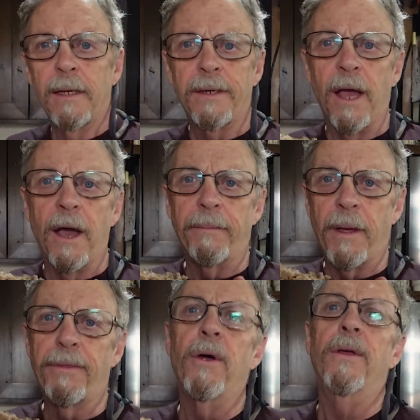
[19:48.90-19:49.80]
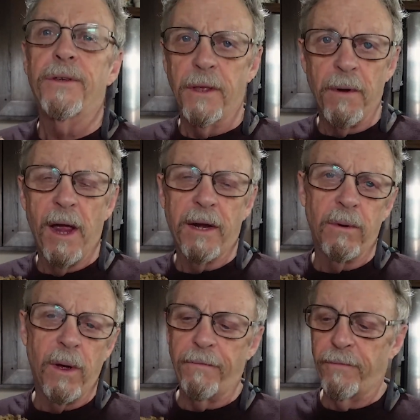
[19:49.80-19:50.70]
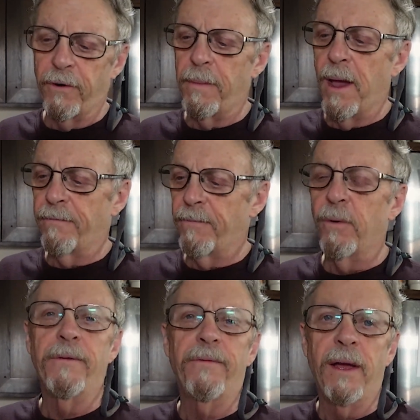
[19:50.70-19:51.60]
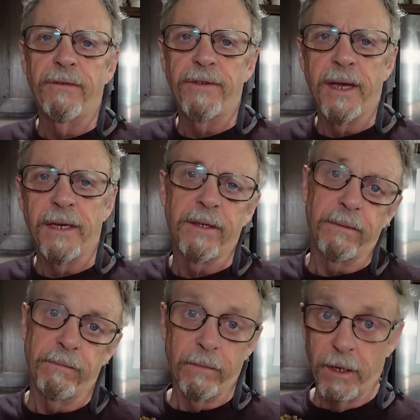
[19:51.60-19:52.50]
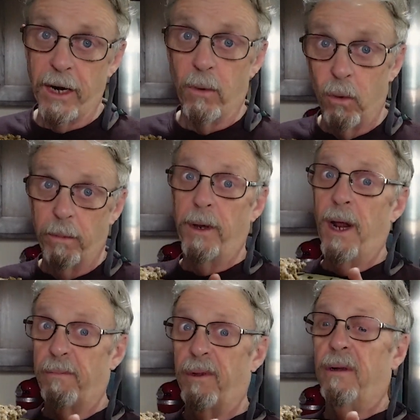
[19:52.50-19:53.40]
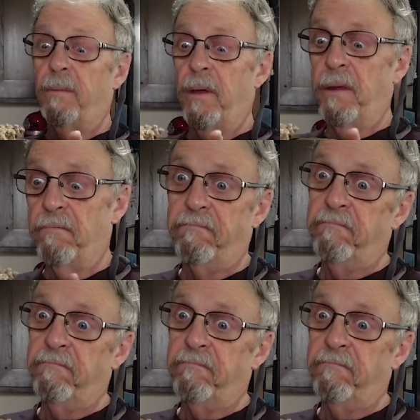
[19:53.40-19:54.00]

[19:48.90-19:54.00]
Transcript: So I'll throw this in the microwave for about 45 seconds and kind of warm it up a little bit.